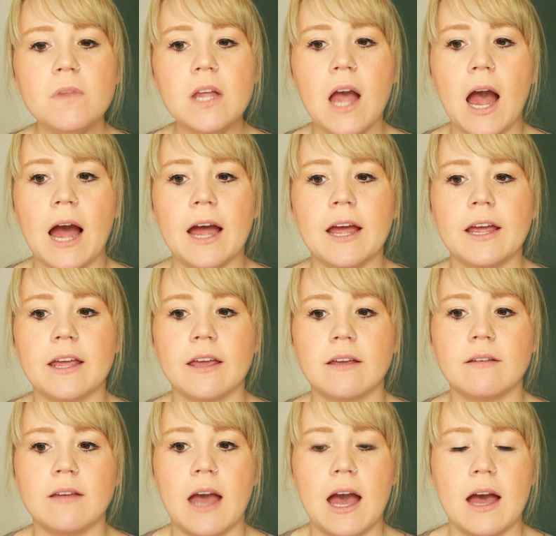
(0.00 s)
I
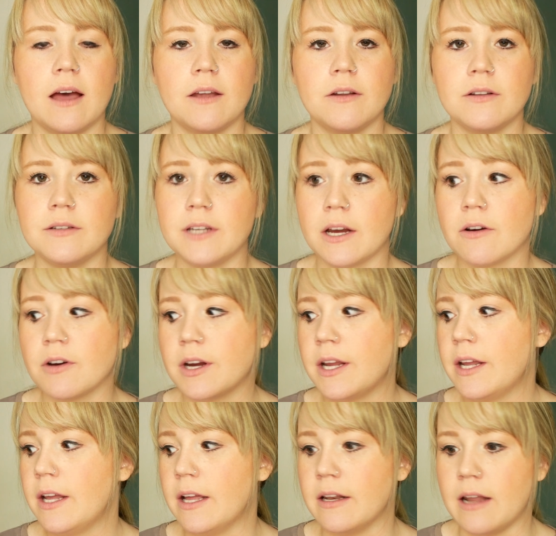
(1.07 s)
had
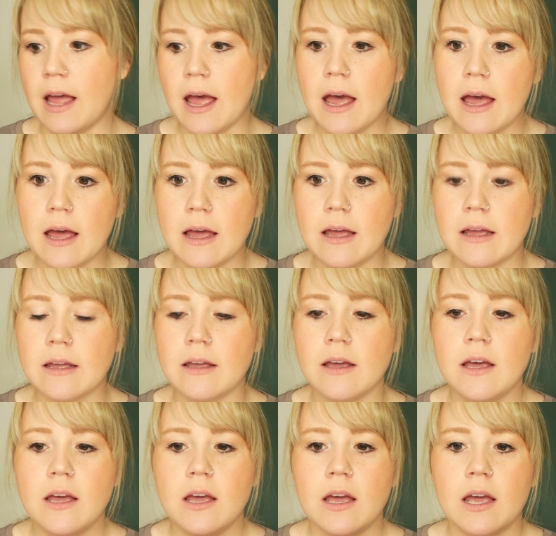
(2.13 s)
dairy and egg
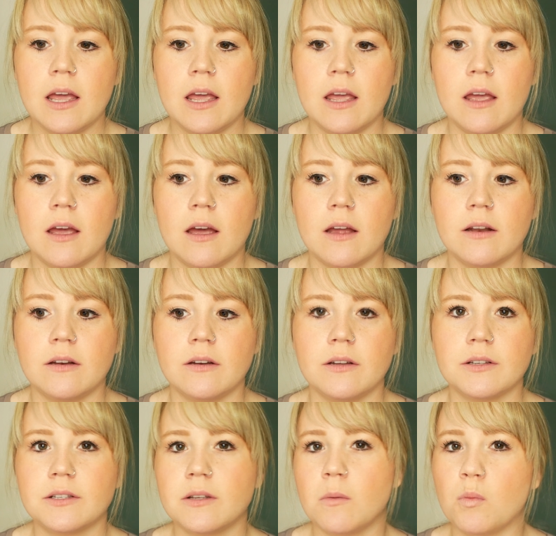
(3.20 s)
and
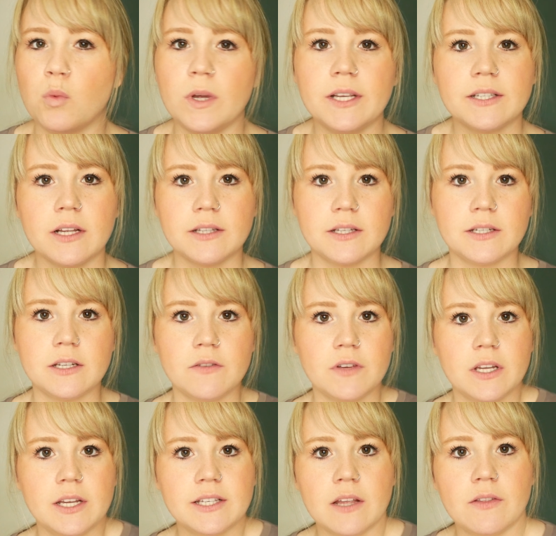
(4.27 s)
some wheat
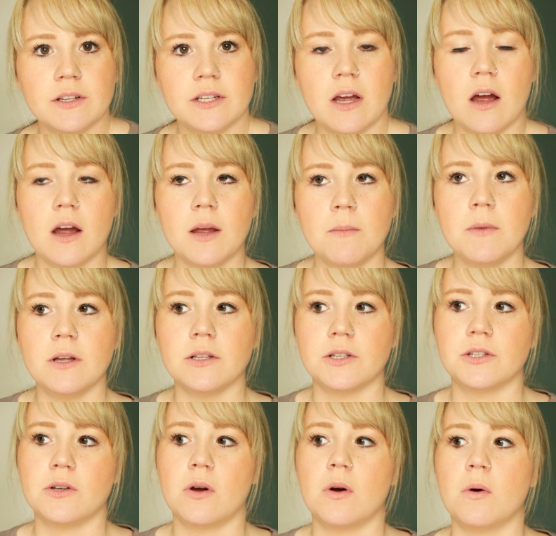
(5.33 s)
sensitivities at the time, and
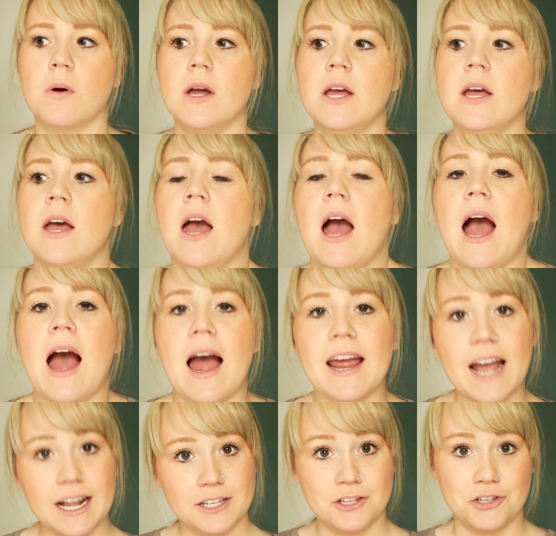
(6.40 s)
so I
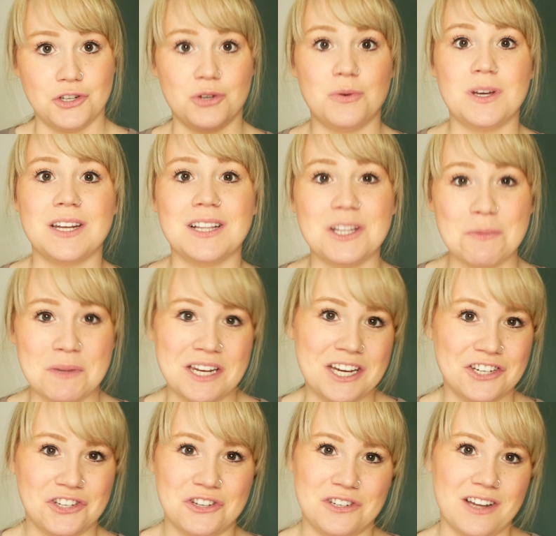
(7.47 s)
had to do an
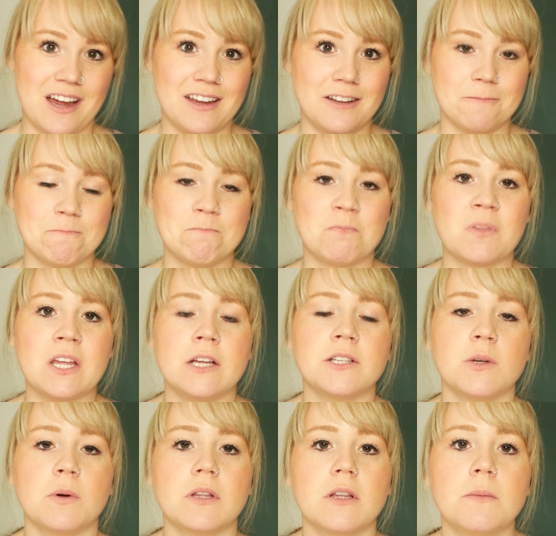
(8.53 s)
elimination diet.
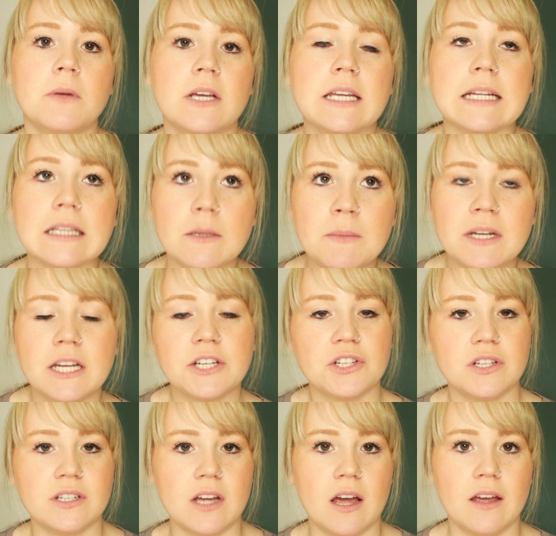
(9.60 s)
So an
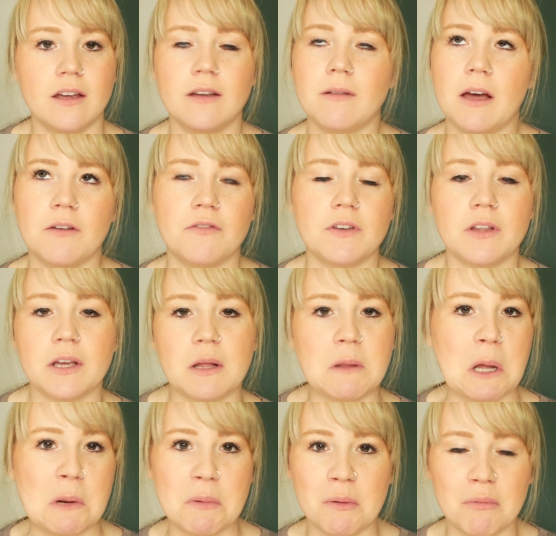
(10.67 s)
elimination diet, I feel like a
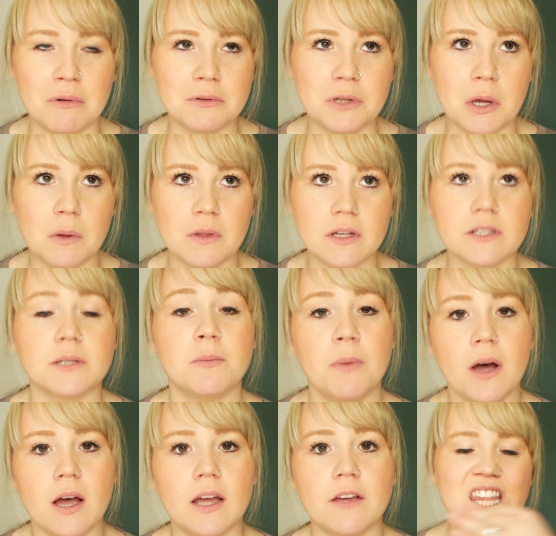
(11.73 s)
lot of people know this,
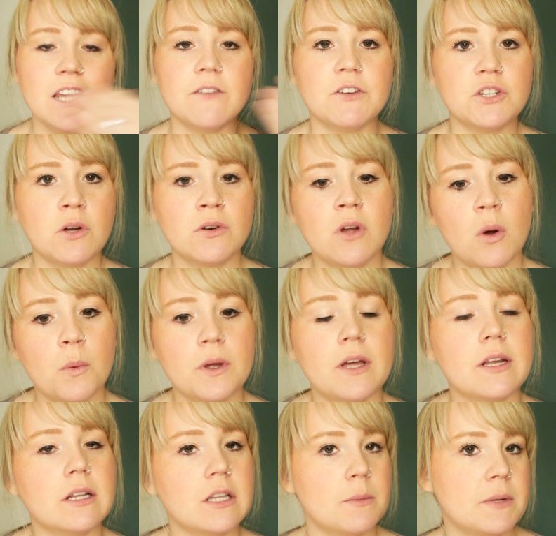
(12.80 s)
but if you don't know what
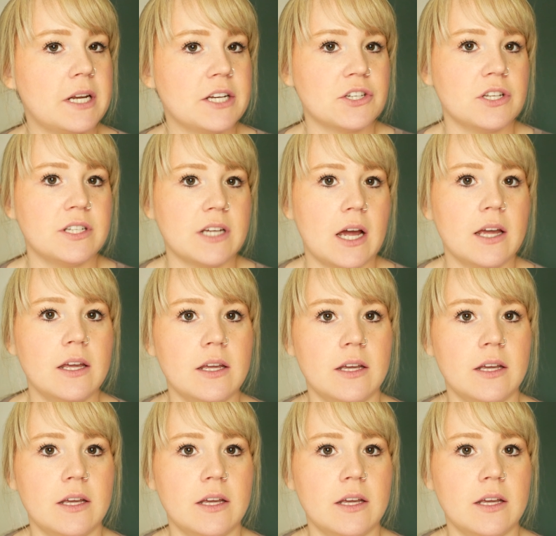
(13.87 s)
an elimination diet